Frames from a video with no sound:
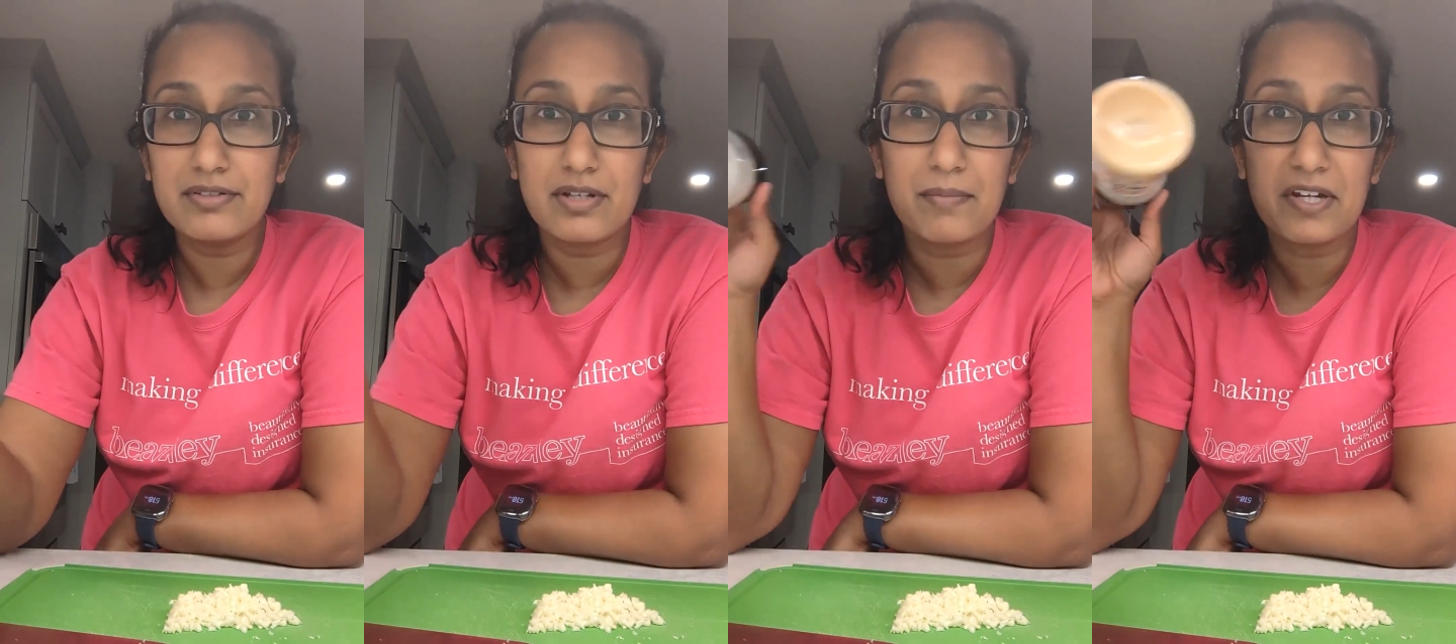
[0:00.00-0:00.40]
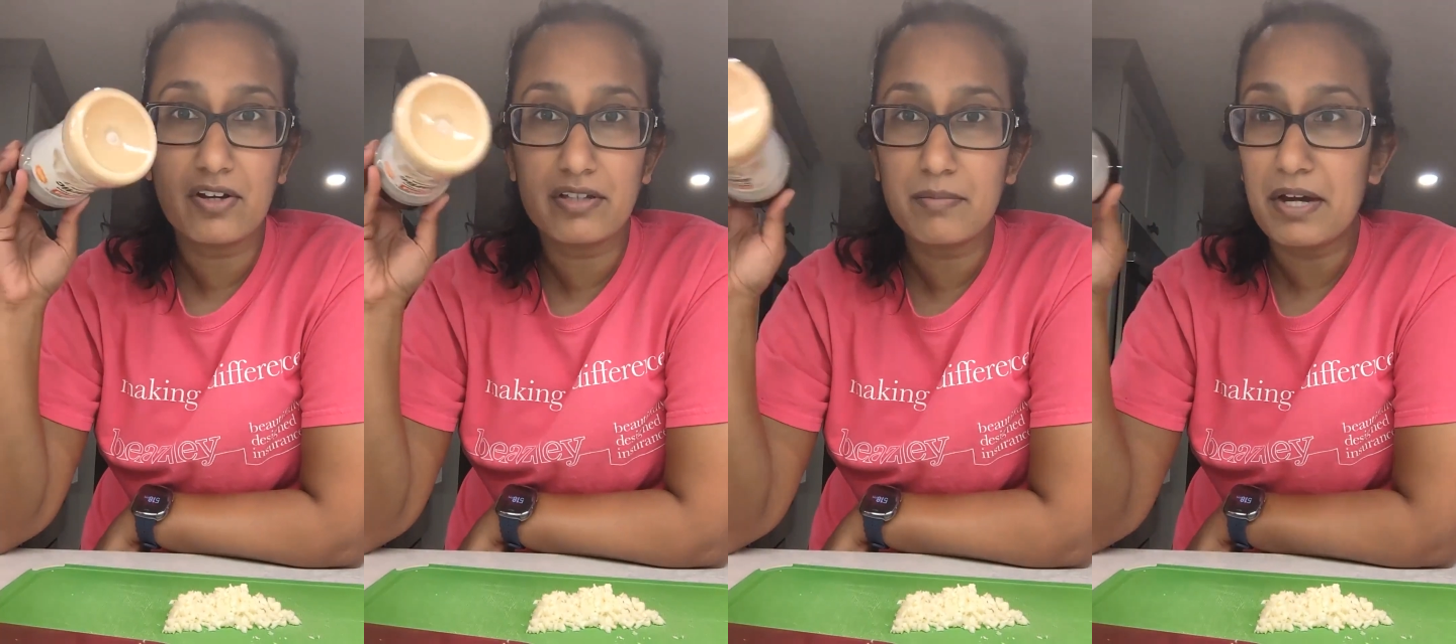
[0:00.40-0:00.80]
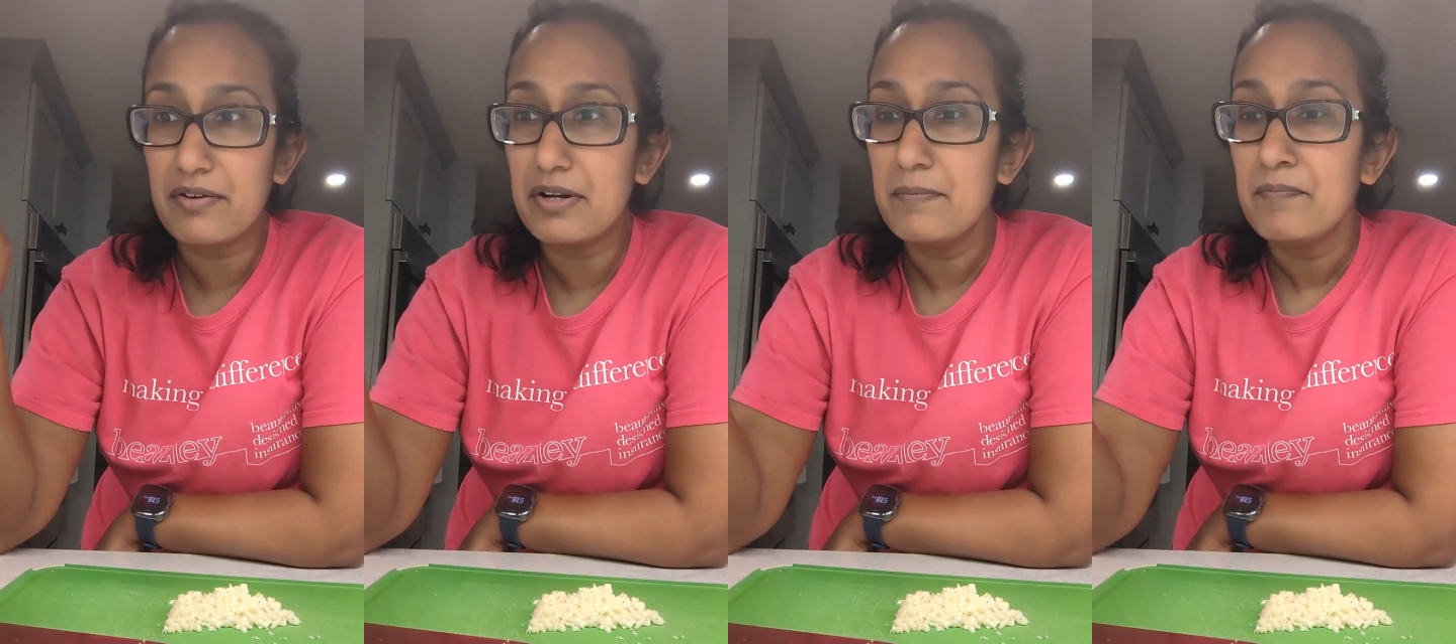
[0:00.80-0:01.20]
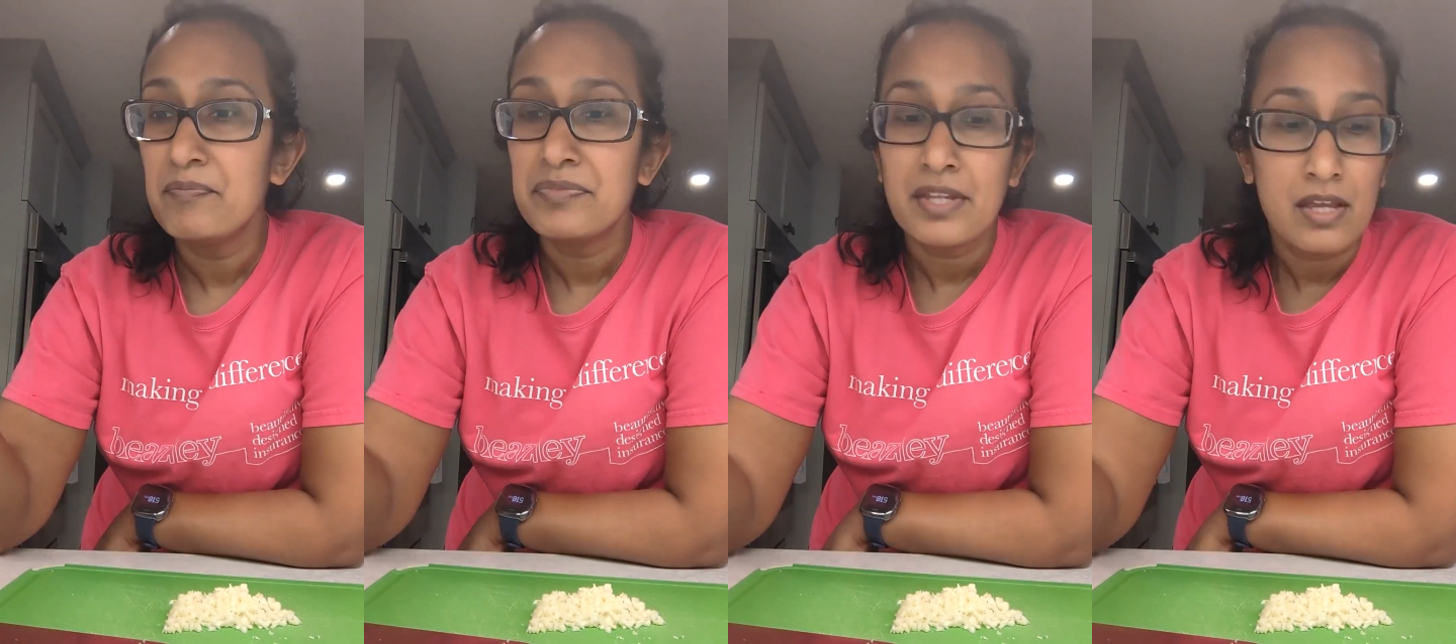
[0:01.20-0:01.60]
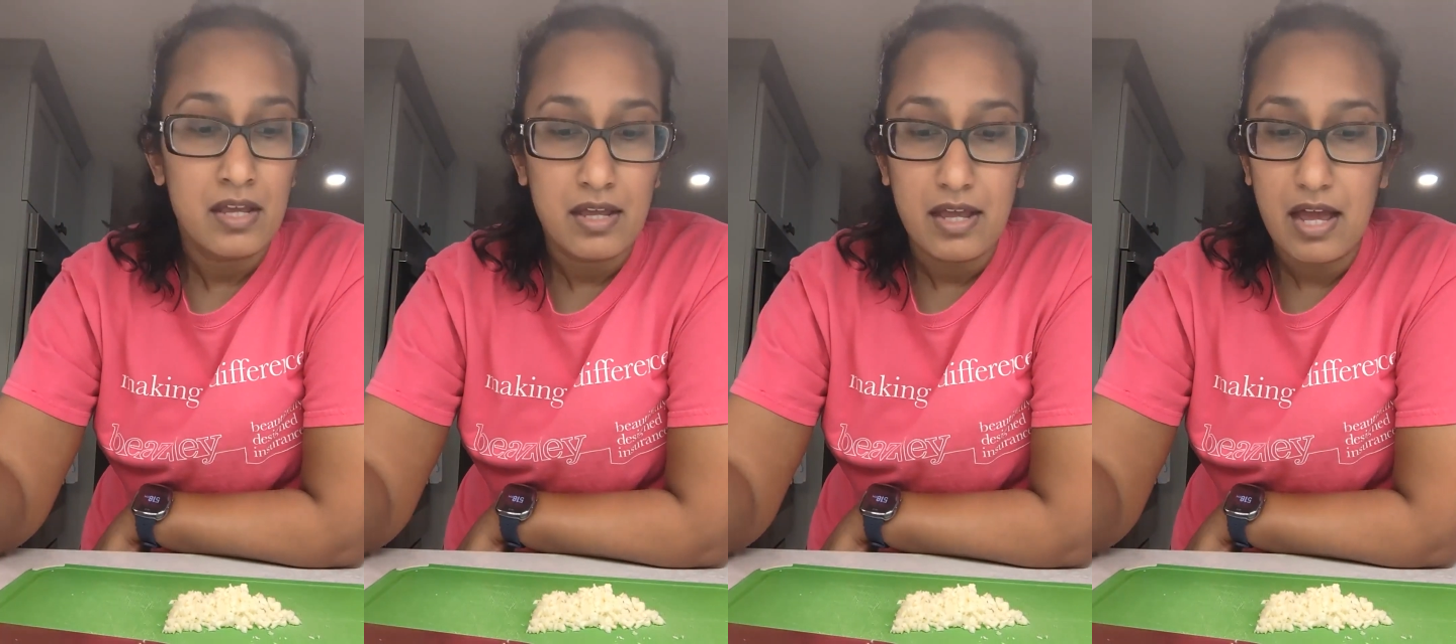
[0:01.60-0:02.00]
So I got my garlic powder.
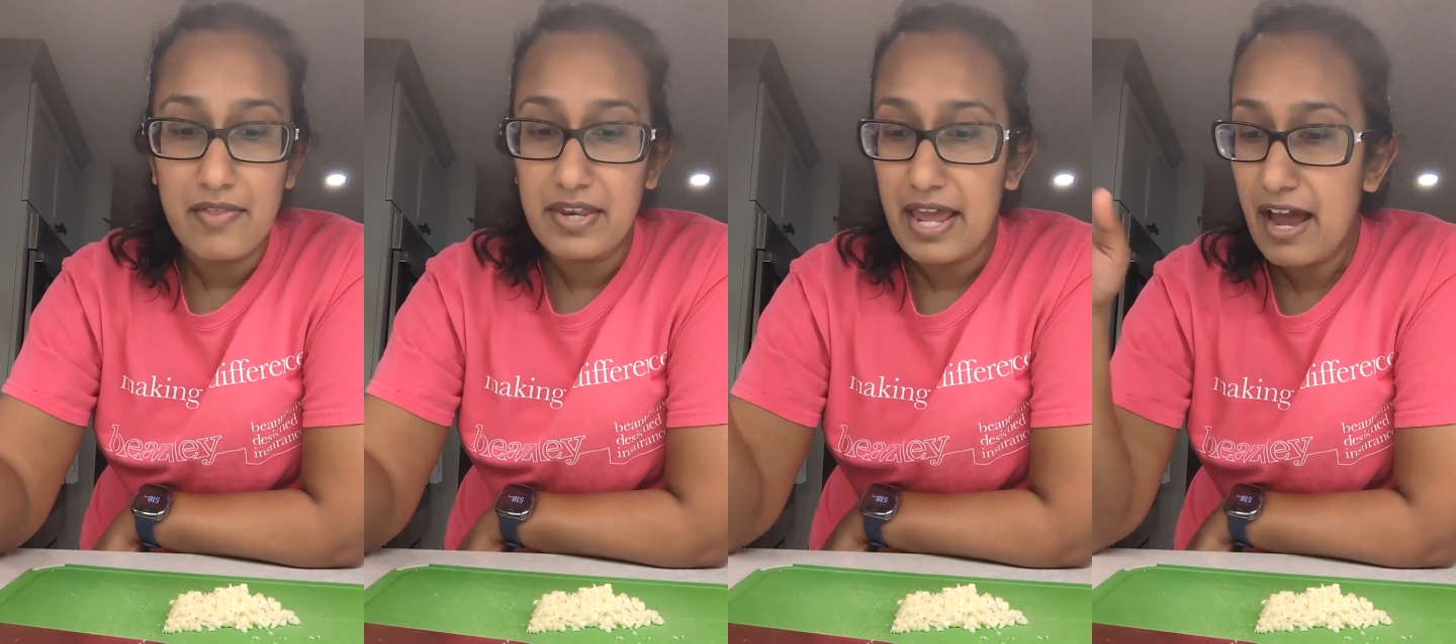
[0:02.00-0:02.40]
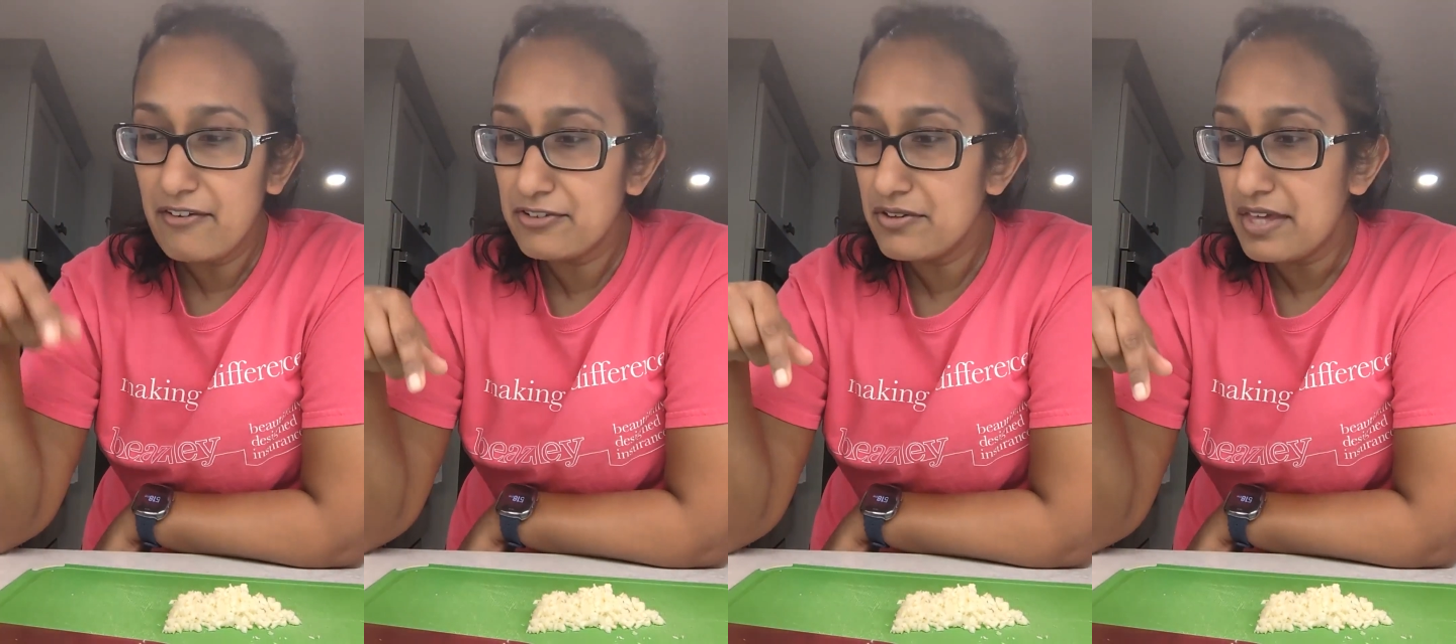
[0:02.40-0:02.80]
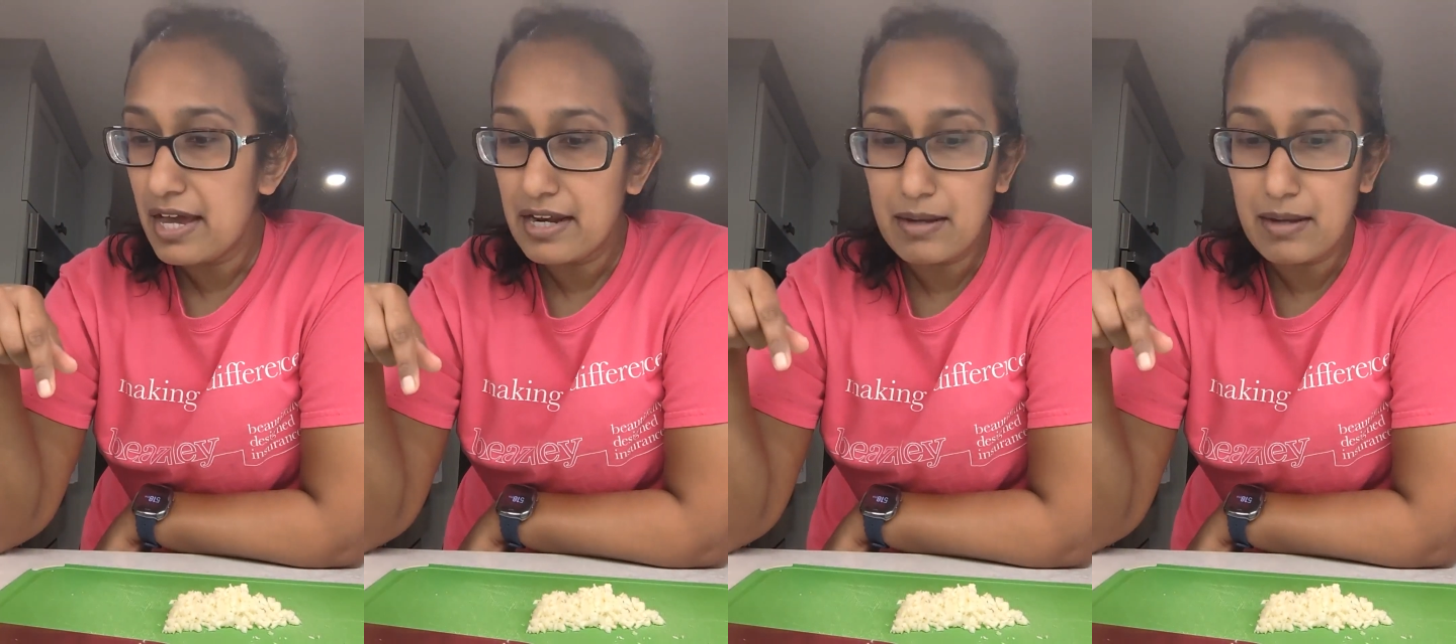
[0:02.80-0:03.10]
And then after that,